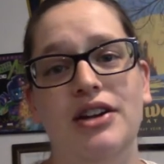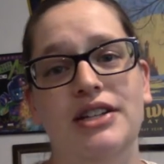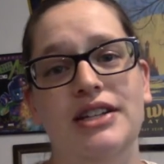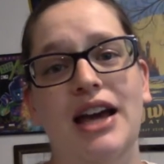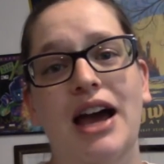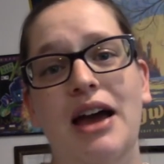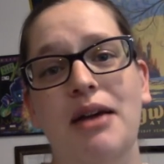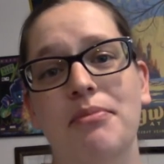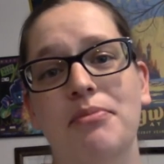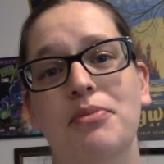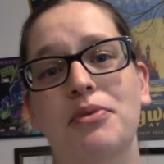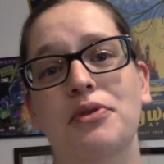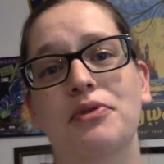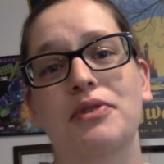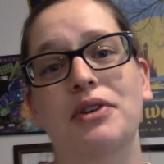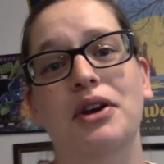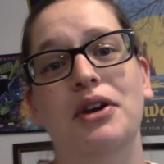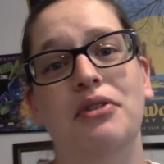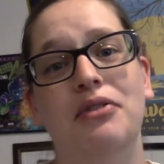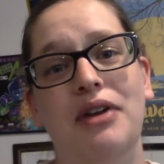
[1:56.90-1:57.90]
time
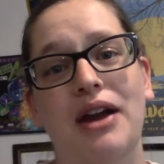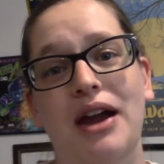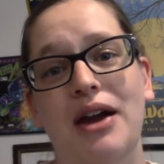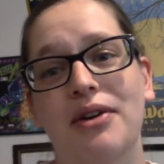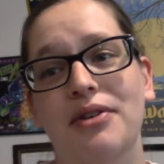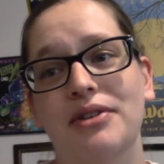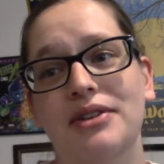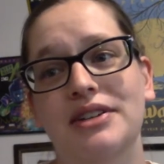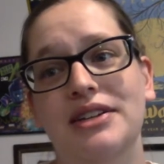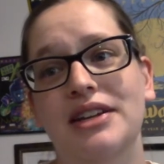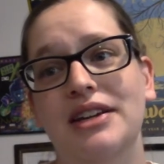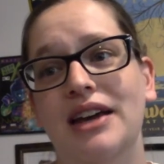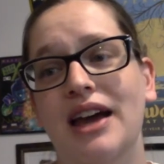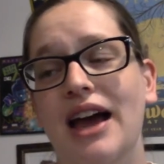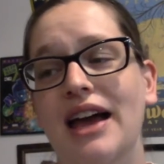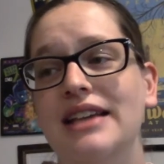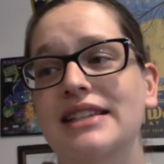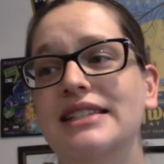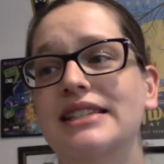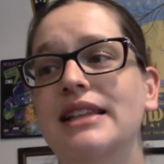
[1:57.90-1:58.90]
moving around.
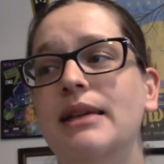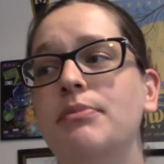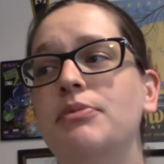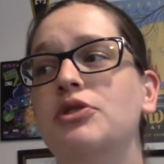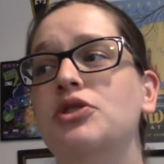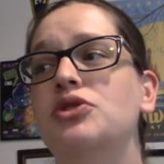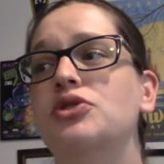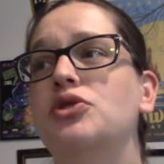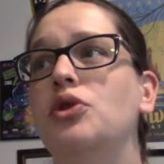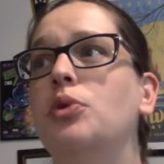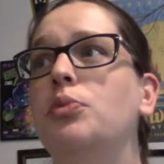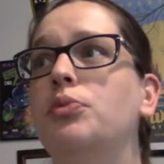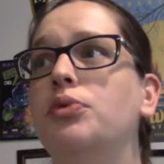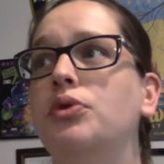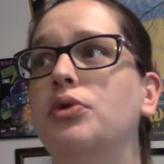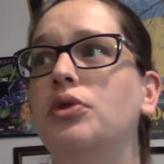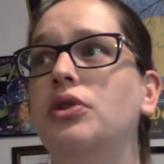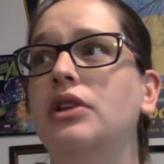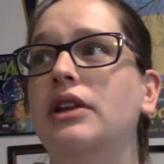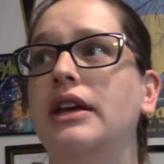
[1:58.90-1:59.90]
I slept so
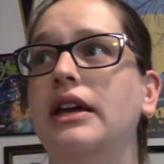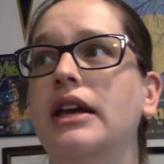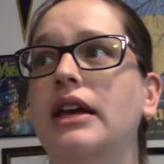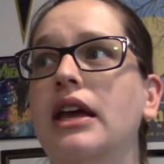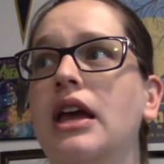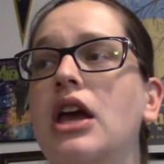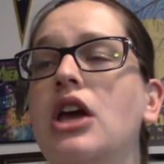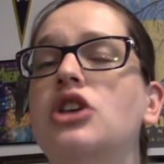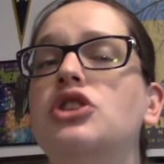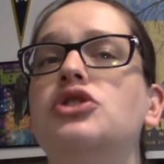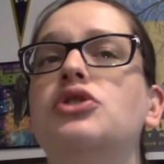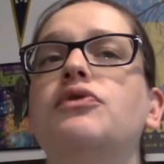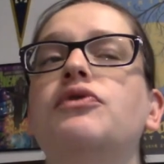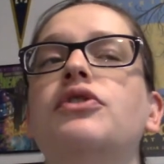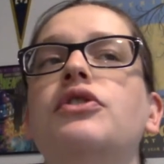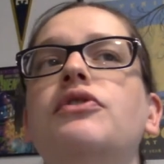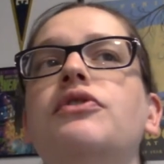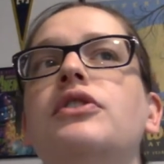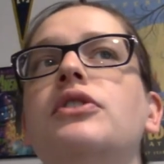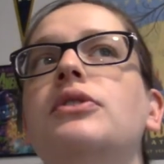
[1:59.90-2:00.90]
poorly. So
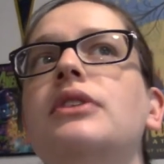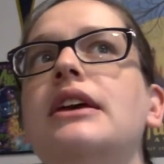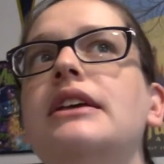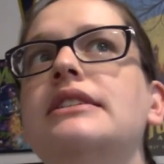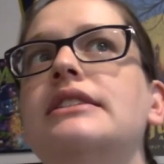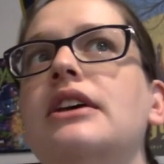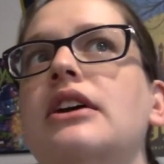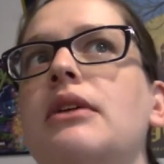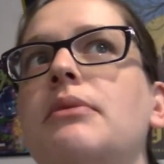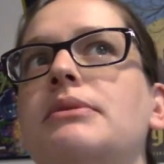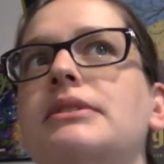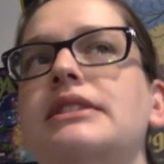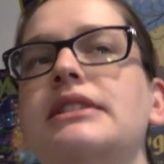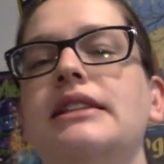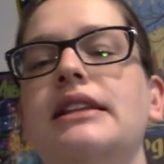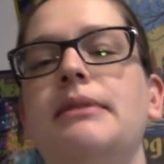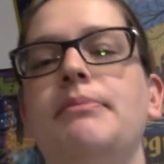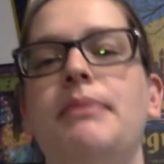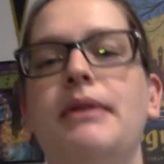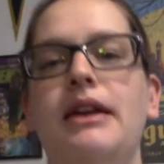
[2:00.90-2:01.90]
for a few days there I was
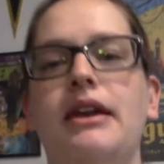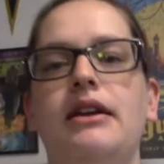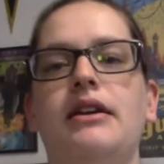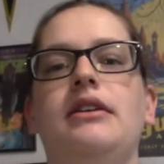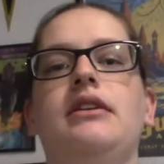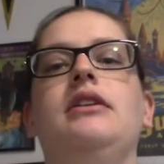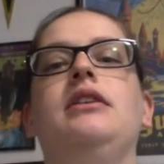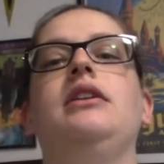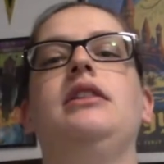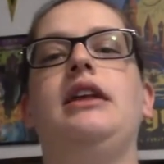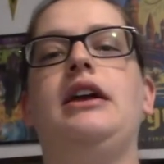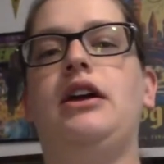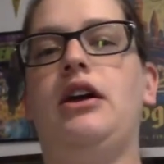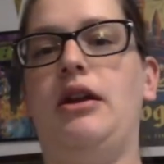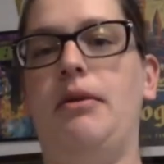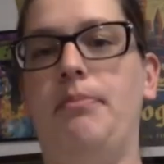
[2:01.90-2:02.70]
sleeping like on a